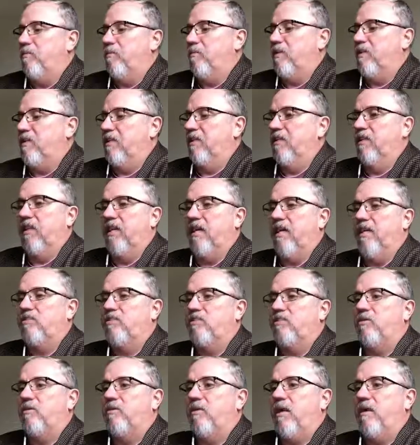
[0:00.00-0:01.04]
within the
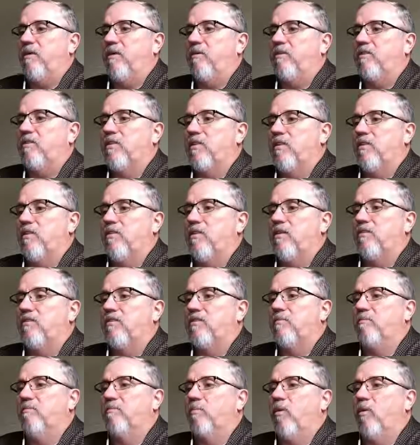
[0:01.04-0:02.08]
last 2 hours.
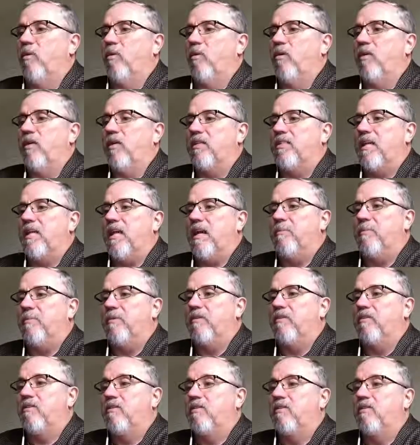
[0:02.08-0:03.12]
There's more that's
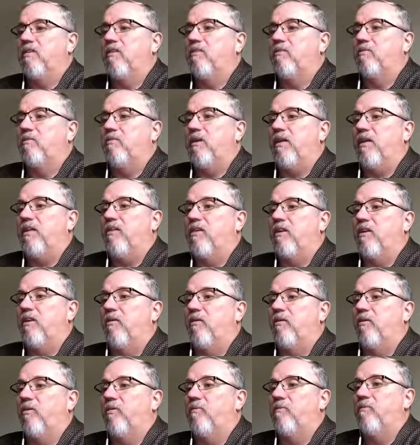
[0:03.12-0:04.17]
happened, 33
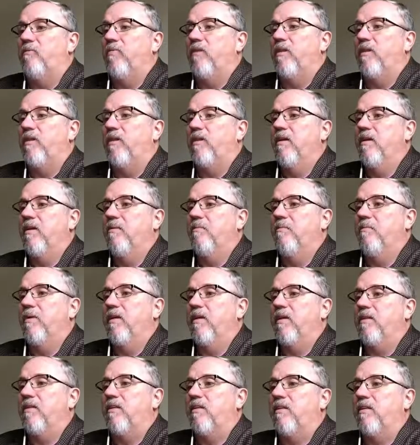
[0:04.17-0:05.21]
total,
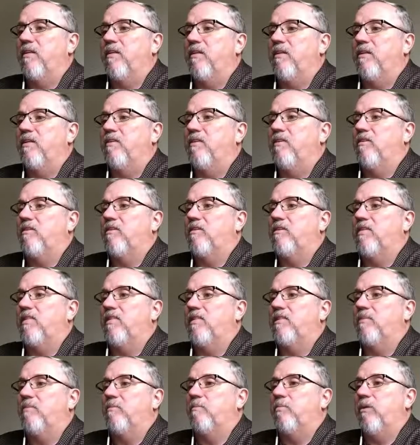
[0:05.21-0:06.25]
but you can see
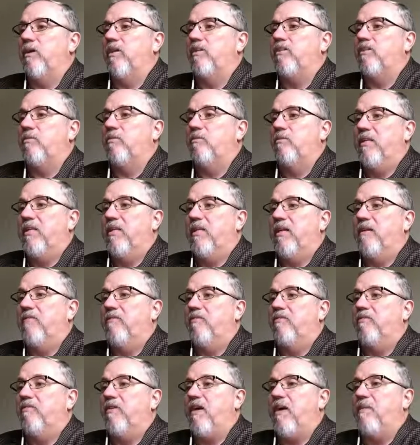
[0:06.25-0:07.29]
some pressure. We did have
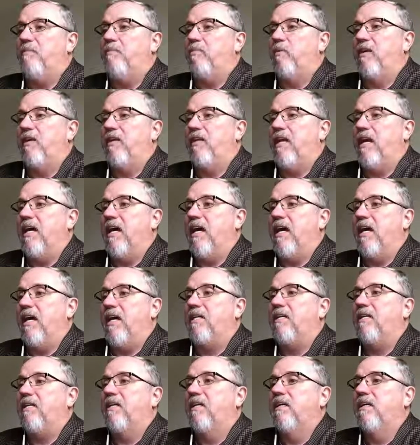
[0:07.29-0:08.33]
a
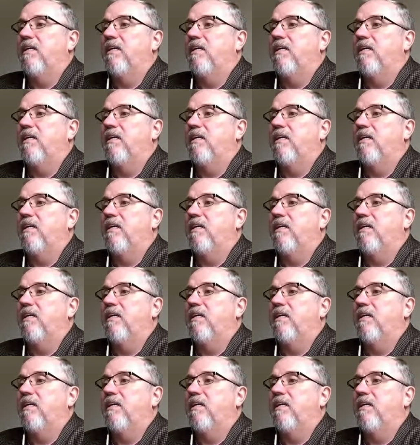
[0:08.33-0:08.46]
5.9